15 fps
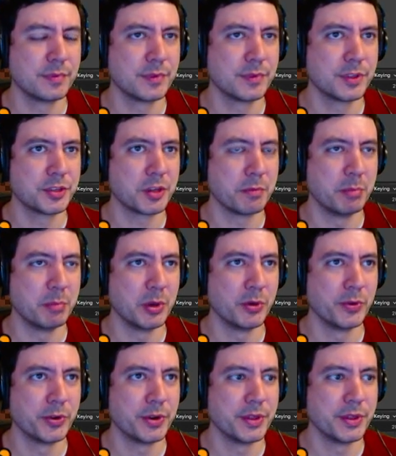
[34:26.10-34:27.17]
Just a
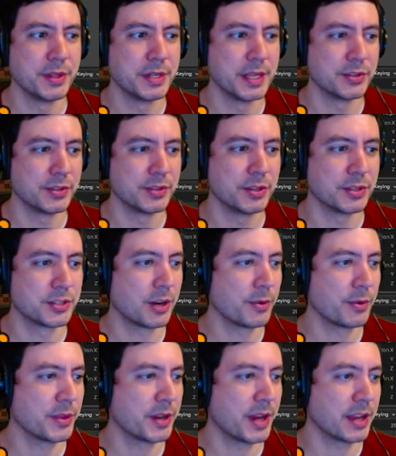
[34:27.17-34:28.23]
boulder in the desert.
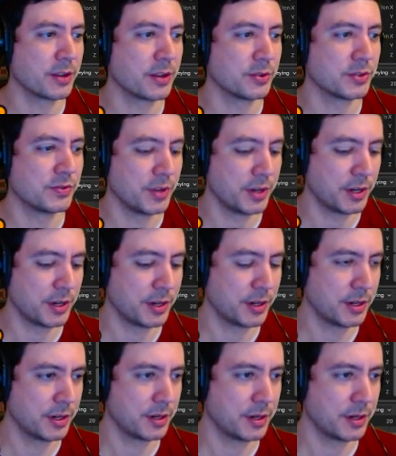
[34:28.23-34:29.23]
Start with an icosphere.